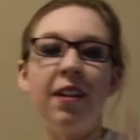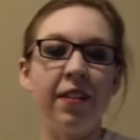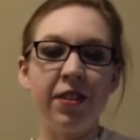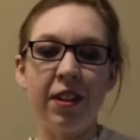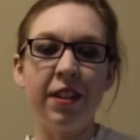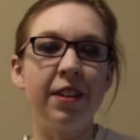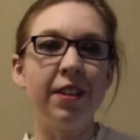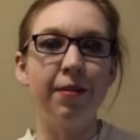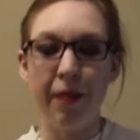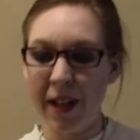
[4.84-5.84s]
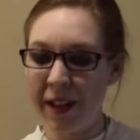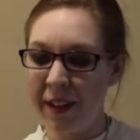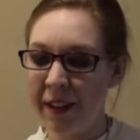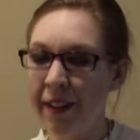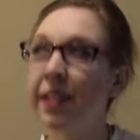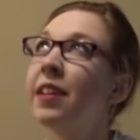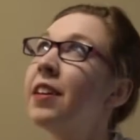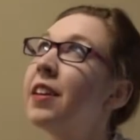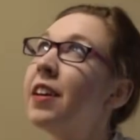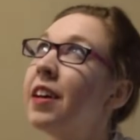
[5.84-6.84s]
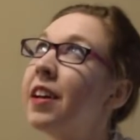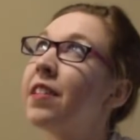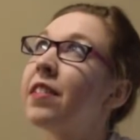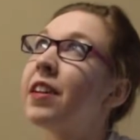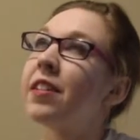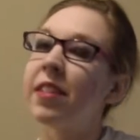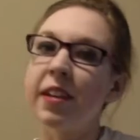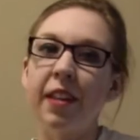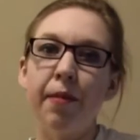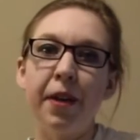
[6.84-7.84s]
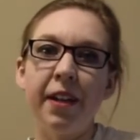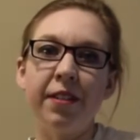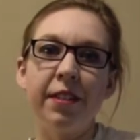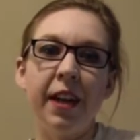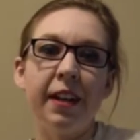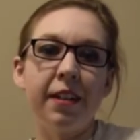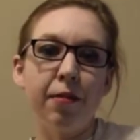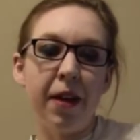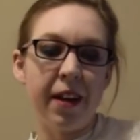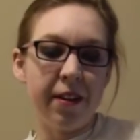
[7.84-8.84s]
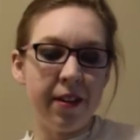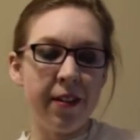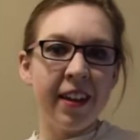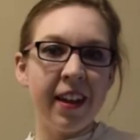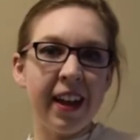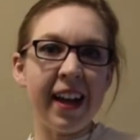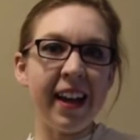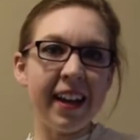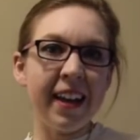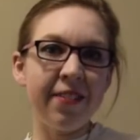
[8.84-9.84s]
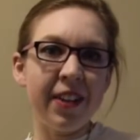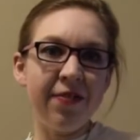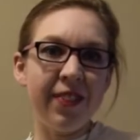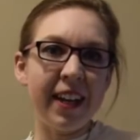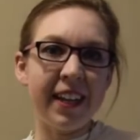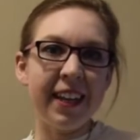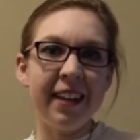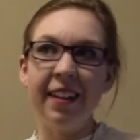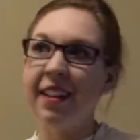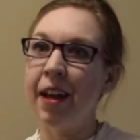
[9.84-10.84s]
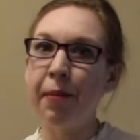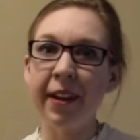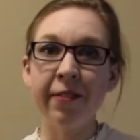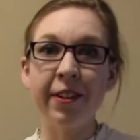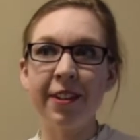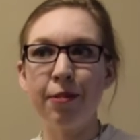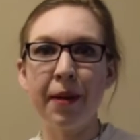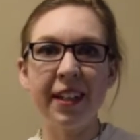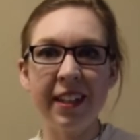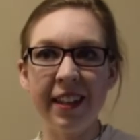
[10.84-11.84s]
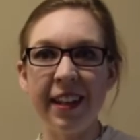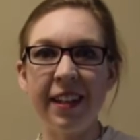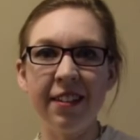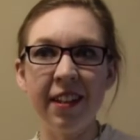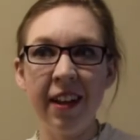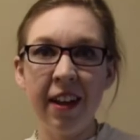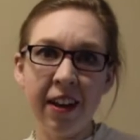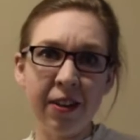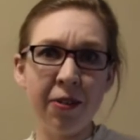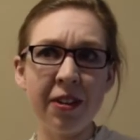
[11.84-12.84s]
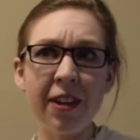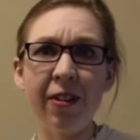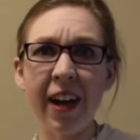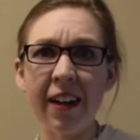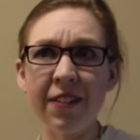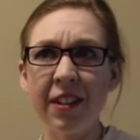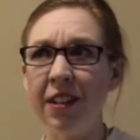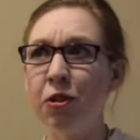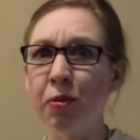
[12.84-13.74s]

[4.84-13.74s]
off center, but I don't I don't think that matters. Nah, it doesn't matter. Hi everybody! I bet you weren't expecting this. A kooky craft in